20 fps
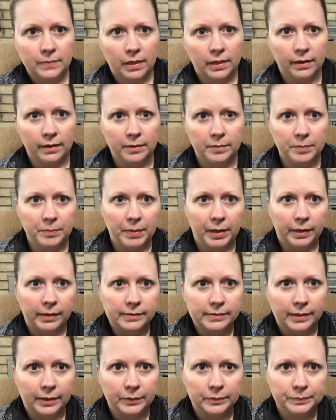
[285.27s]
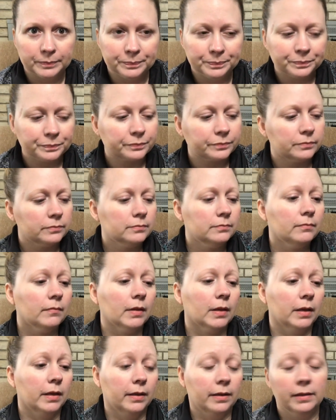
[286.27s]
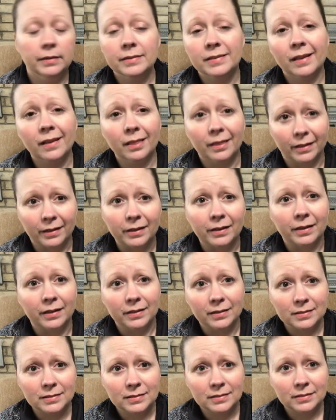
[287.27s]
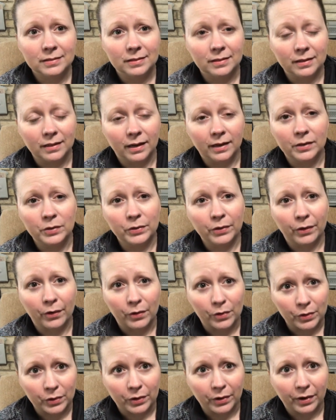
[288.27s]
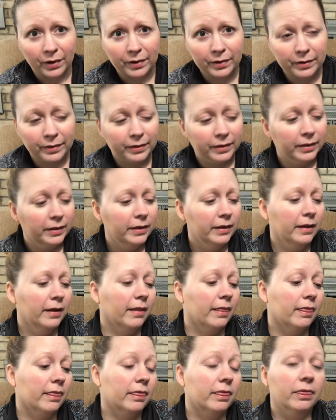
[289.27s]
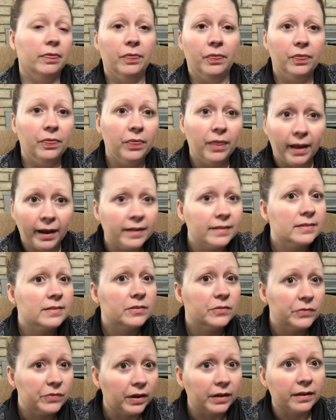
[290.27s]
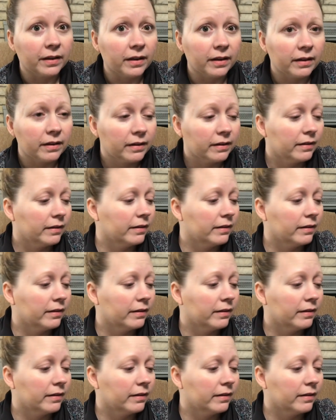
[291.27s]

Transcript: thing back down. He's hilarious. I don't care who you are. That's funny.